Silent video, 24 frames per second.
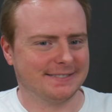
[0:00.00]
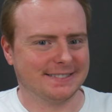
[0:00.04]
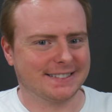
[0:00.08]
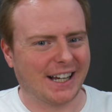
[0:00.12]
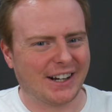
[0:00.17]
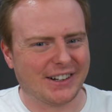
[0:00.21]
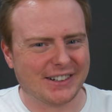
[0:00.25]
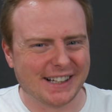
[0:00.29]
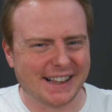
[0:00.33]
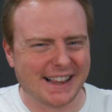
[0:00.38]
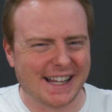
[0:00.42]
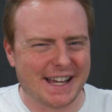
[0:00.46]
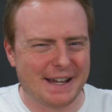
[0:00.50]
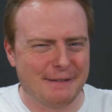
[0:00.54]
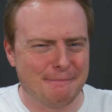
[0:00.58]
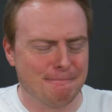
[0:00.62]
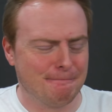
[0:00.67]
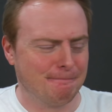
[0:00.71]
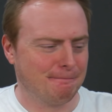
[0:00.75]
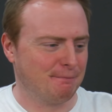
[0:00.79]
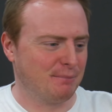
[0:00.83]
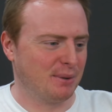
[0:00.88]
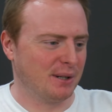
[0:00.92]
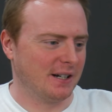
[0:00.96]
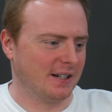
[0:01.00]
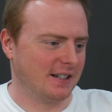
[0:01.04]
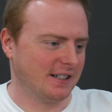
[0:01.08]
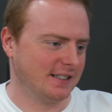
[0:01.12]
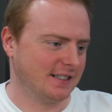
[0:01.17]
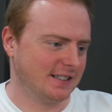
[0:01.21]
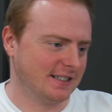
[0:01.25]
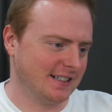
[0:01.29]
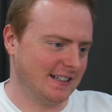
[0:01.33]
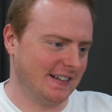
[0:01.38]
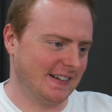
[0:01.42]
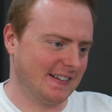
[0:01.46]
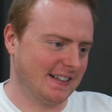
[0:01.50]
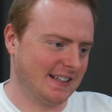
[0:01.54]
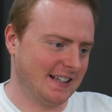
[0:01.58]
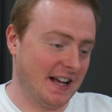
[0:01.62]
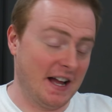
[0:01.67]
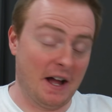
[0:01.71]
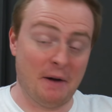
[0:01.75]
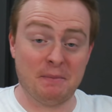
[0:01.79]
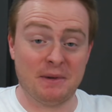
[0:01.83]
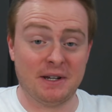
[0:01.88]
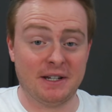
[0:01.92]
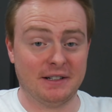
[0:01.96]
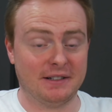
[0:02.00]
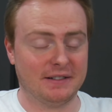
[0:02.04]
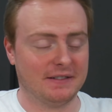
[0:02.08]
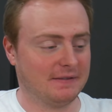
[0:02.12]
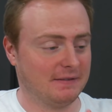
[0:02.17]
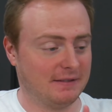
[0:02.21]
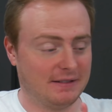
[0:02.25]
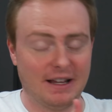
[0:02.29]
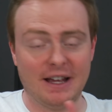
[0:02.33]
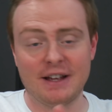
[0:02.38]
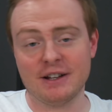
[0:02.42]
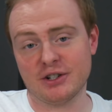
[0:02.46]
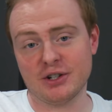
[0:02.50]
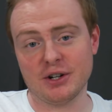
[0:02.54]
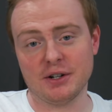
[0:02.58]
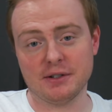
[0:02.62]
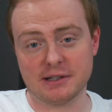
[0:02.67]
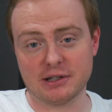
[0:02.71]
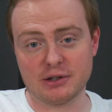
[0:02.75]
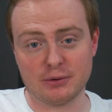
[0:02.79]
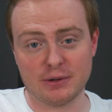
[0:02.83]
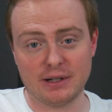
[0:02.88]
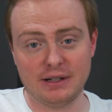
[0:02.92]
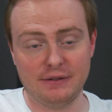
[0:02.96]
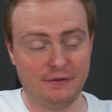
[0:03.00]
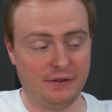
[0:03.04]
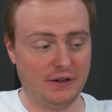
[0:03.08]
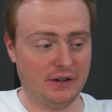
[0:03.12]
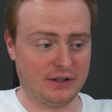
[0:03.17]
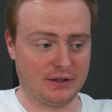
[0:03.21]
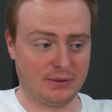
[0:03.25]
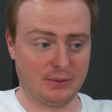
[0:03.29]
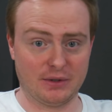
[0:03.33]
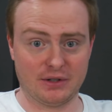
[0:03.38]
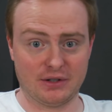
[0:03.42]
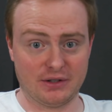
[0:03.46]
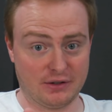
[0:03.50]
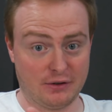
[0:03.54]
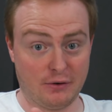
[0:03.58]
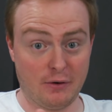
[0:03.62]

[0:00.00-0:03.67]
Kind of lame, but I mean, it charges really fast, which is